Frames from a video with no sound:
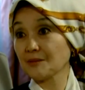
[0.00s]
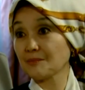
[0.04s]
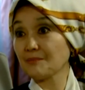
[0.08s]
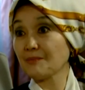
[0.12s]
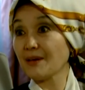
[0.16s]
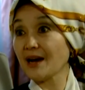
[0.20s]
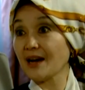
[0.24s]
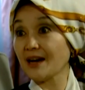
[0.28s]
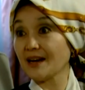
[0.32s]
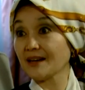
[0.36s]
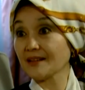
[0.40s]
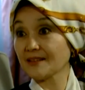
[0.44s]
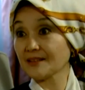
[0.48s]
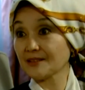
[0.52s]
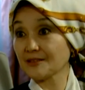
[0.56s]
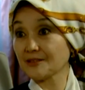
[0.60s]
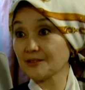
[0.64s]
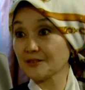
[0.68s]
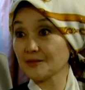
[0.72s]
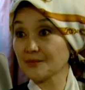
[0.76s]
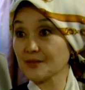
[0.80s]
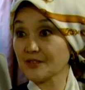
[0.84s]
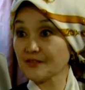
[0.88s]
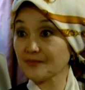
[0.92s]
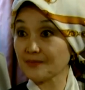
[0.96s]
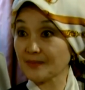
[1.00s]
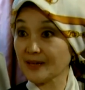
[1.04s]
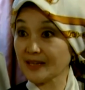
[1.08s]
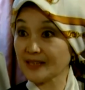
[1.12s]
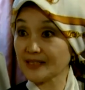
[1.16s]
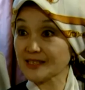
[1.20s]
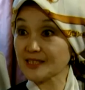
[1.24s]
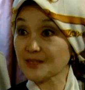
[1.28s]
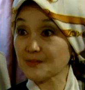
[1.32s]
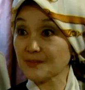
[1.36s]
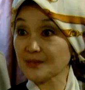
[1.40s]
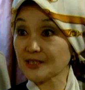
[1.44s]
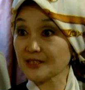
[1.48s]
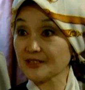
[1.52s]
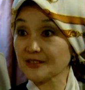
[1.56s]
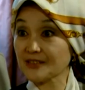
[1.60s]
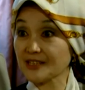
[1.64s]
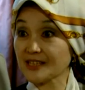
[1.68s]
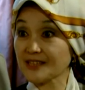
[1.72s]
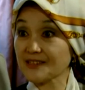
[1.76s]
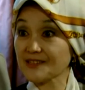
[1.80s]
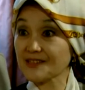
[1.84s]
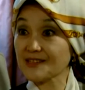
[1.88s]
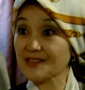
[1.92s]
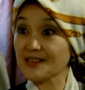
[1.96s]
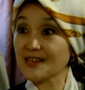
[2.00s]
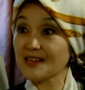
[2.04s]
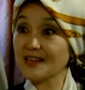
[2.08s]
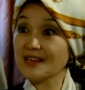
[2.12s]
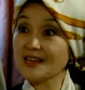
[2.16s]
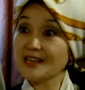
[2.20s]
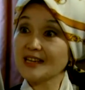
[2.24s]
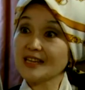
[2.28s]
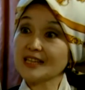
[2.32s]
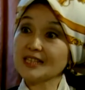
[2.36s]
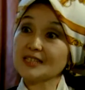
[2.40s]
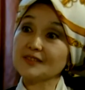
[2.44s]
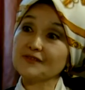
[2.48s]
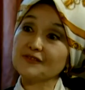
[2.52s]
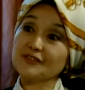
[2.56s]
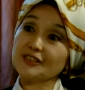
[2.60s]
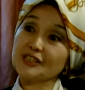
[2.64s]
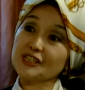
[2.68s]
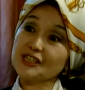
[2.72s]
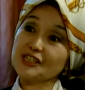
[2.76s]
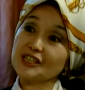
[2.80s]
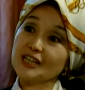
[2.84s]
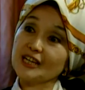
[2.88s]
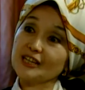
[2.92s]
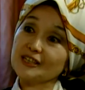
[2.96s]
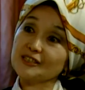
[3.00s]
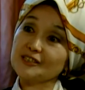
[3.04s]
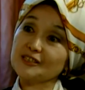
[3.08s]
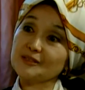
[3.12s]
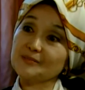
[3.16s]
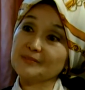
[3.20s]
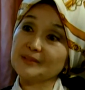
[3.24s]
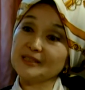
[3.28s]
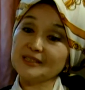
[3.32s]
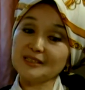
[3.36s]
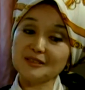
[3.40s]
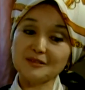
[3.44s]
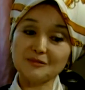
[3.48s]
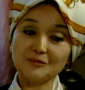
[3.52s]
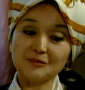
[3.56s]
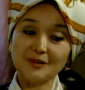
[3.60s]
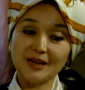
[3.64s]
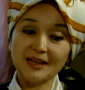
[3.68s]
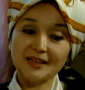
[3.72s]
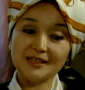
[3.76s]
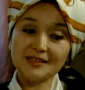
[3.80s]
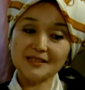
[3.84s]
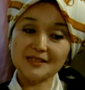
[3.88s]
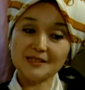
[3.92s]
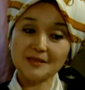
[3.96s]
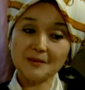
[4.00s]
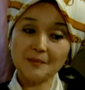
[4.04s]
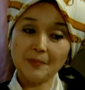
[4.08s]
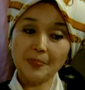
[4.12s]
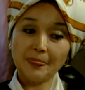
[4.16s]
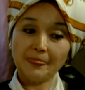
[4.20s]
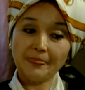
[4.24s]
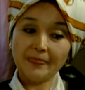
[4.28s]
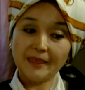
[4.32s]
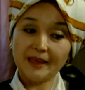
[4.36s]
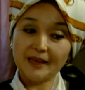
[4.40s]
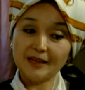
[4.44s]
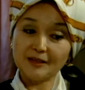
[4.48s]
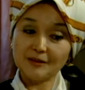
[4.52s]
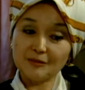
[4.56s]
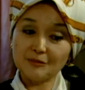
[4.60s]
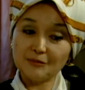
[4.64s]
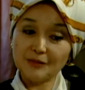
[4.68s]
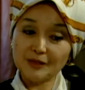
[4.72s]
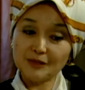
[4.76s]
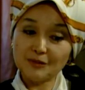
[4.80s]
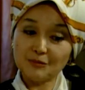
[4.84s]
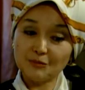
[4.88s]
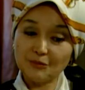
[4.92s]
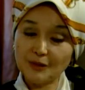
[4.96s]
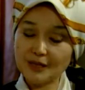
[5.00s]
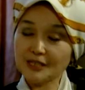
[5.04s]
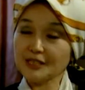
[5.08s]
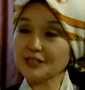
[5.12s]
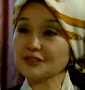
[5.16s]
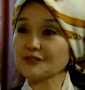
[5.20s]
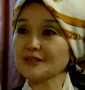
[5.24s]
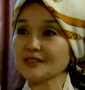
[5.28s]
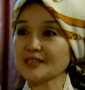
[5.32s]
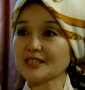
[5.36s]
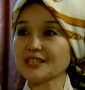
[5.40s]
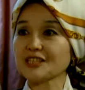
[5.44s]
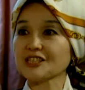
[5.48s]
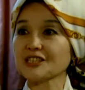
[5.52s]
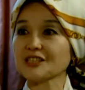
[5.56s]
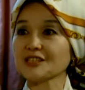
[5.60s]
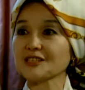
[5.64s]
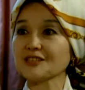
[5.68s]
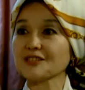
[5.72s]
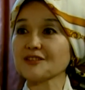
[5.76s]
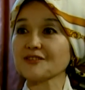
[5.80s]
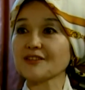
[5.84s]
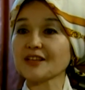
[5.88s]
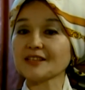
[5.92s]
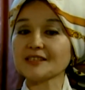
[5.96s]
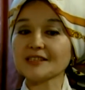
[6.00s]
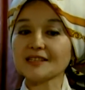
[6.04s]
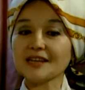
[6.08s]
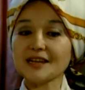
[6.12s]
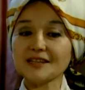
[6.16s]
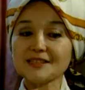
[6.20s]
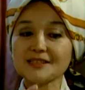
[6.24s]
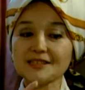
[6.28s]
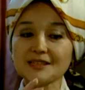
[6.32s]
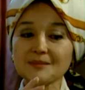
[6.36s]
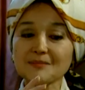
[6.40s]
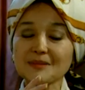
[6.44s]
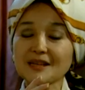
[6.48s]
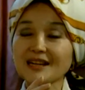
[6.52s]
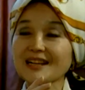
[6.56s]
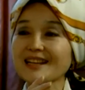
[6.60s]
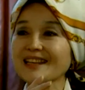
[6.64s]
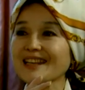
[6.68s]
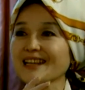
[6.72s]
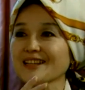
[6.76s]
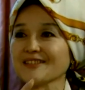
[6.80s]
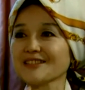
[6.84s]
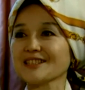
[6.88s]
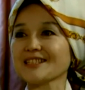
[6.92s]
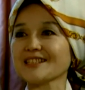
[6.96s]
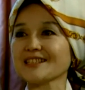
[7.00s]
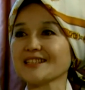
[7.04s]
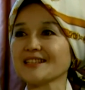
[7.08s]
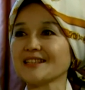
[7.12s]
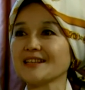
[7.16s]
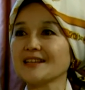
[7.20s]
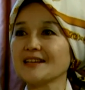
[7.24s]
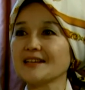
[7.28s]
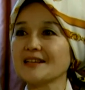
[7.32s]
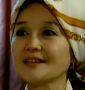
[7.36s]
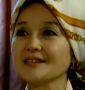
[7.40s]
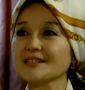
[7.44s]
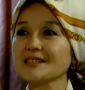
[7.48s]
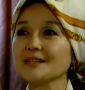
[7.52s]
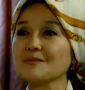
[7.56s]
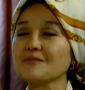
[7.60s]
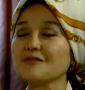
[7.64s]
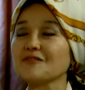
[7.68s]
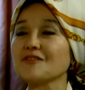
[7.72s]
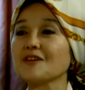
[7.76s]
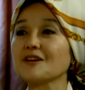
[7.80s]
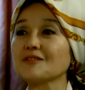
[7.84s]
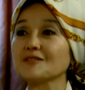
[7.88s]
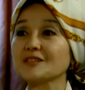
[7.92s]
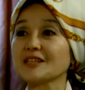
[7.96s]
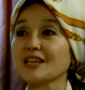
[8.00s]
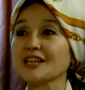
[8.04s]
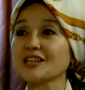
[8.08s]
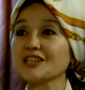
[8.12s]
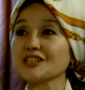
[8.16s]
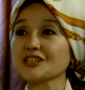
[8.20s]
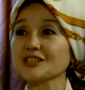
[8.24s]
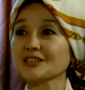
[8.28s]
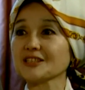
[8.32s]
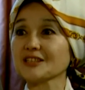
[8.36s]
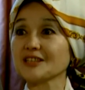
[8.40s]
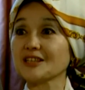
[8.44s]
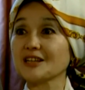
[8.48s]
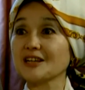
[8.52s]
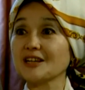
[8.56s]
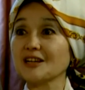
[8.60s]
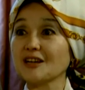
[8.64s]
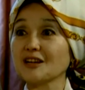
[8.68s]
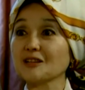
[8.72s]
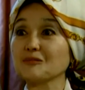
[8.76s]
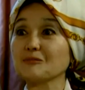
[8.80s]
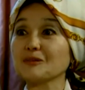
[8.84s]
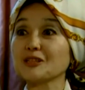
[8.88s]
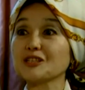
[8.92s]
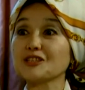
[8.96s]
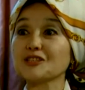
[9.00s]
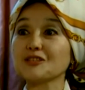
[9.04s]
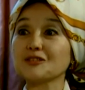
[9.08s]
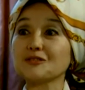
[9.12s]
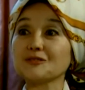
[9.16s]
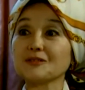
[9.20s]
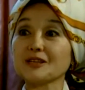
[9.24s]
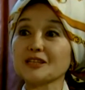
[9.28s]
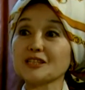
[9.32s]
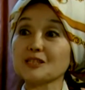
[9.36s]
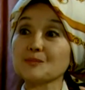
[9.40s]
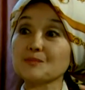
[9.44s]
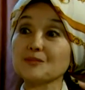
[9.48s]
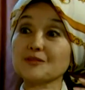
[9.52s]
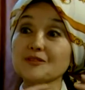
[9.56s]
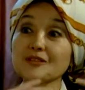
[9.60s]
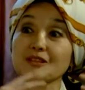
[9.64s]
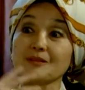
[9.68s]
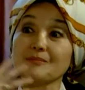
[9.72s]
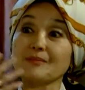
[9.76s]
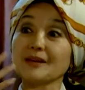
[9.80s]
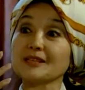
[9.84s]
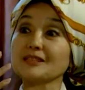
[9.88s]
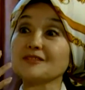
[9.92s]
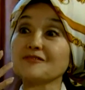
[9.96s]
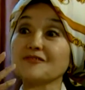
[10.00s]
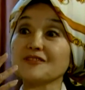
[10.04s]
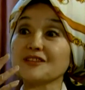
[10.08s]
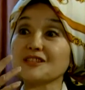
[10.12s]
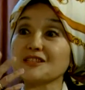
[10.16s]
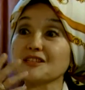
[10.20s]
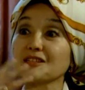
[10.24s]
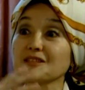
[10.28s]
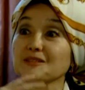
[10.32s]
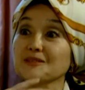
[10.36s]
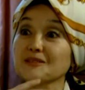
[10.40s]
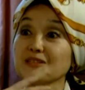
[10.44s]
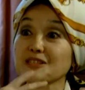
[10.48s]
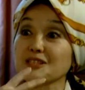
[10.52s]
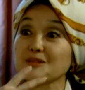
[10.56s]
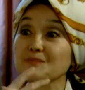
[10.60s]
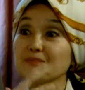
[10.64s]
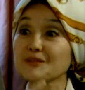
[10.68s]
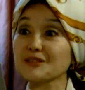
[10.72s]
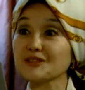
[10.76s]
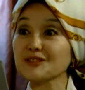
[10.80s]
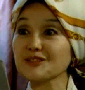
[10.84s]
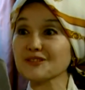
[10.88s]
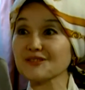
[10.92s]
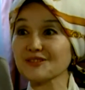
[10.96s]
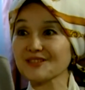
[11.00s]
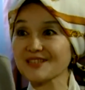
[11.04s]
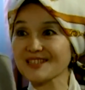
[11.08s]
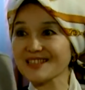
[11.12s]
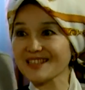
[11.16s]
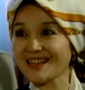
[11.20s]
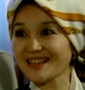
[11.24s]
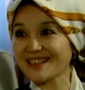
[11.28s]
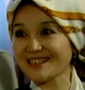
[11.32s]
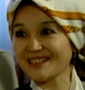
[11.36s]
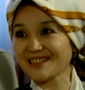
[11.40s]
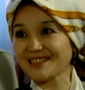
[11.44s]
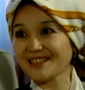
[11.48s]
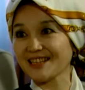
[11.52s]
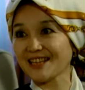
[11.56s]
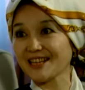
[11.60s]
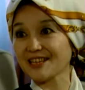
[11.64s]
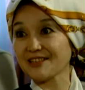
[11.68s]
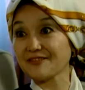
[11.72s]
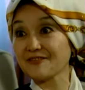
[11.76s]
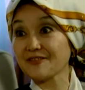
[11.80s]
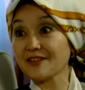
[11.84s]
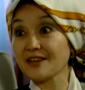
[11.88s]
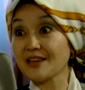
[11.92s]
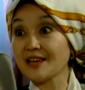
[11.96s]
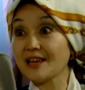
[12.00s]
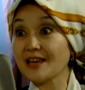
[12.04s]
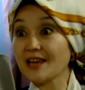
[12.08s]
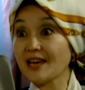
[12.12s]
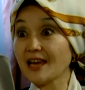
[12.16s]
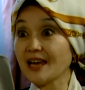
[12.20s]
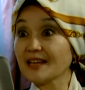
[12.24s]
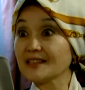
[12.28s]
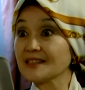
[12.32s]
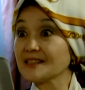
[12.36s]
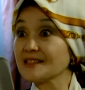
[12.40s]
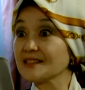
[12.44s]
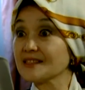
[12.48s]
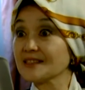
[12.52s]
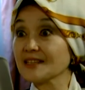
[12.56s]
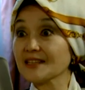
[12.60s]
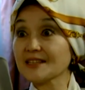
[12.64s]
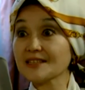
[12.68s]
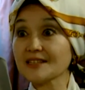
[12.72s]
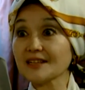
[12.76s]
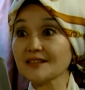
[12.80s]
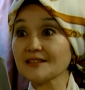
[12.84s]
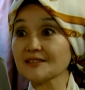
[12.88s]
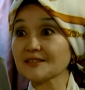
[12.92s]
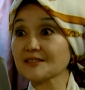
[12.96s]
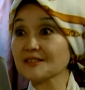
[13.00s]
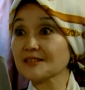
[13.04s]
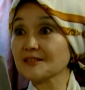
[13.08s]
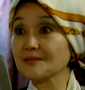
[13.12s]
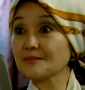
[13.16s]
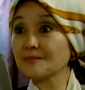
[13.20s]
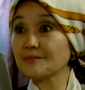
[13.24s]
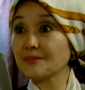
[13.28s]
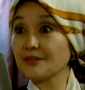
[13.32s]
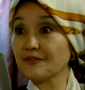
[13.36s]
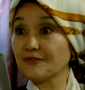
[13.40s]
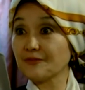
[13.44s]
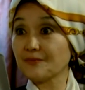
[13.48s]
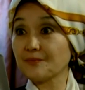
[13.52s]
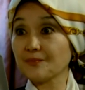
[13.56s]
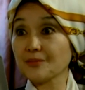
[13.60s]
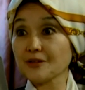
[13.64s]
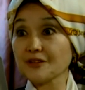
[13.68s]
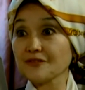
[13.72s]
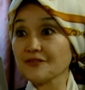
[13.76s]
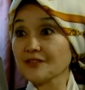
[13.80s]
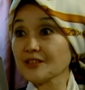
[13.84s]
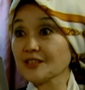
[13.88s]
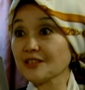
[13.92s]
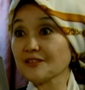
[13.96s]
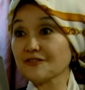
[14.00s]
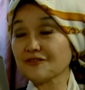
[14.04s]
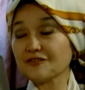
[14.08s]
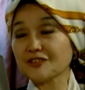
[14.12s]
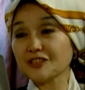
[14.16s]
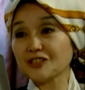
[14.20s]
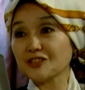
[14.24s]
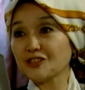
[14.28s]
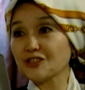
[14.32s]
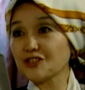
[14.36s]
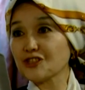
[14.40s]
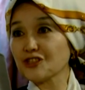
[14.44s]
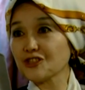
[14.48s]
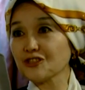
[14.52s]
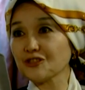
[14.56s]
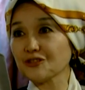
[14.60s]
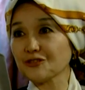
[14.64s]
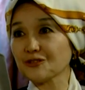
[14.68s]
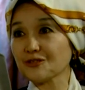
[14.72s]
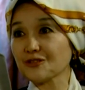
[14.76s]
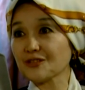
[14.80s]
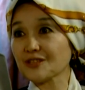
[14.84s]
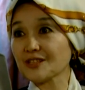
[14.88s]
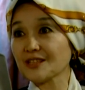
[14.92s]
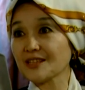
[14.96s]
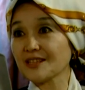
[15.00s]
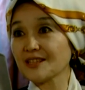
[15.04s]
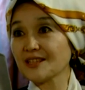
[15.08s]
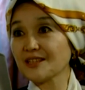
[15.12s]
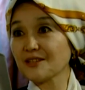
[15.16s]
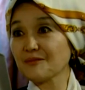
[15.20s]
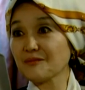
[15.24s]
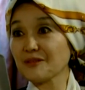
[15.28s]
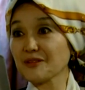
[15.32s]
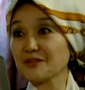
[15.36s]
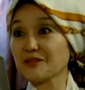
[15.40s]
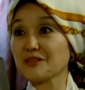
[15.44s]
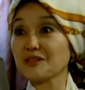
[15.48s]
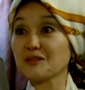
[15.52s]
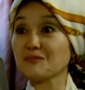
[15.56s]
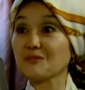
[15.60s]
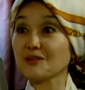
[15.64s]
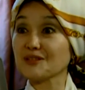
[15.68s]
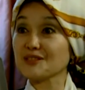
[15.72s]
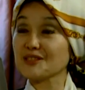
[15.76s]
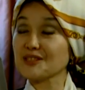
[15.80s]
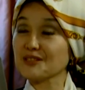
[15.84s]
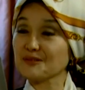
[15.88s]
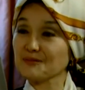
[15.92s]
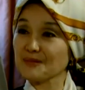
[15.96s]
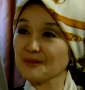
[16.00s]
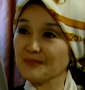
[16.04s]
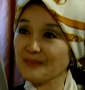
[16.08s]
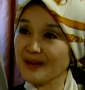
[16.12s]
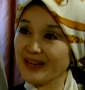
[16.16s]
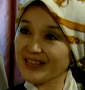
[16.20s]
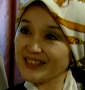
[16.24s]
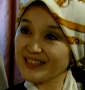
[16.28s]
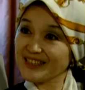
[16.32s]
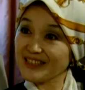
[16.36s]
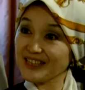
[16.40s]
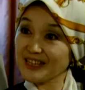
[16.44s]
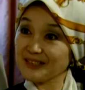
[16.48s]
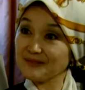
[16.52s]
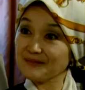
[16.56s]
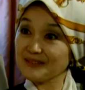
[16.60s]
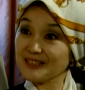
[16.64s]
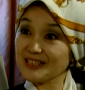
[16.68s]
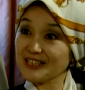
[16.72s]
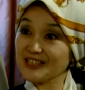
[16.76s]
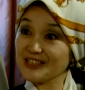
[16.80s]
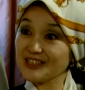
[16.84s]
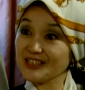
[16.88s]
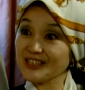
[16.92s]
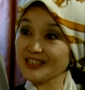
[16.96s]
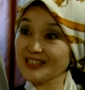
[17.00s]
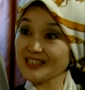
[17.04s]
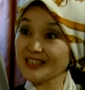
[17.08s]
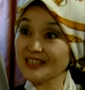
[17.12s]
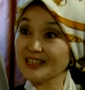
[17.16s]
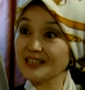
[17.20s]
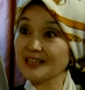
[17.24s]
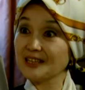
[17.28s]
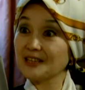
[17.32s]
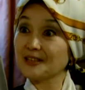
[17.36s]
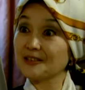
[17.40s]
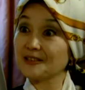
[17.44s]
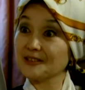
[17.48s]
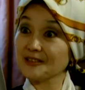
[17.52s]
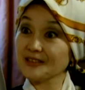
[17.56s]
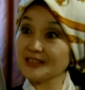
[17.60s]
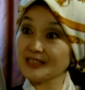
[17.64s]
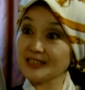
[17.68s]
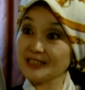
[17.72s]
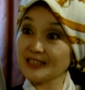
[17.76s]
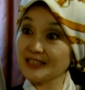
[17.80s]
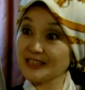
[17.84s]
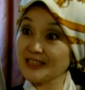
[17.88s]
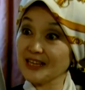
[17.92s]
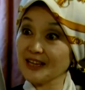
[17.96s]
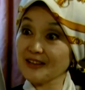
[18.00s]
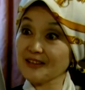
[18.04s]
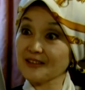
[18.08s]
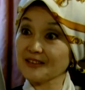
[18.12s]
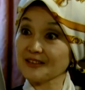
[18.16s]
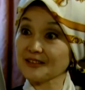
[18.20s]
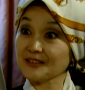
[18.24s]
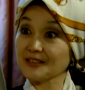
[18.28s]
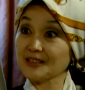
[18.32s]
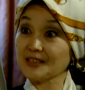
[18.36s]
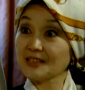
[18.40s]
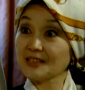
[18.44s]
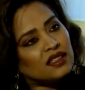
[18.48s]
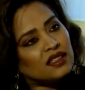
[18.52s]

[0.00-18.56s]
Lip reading: path in terms of my experience, is for a child to be raised with one tradition so that it has some clarity, some foundation on which to explore the metaphysical, the spiritual side in life, and as an adult be perfectly free to choose whether he wants to remain in that religion or in another.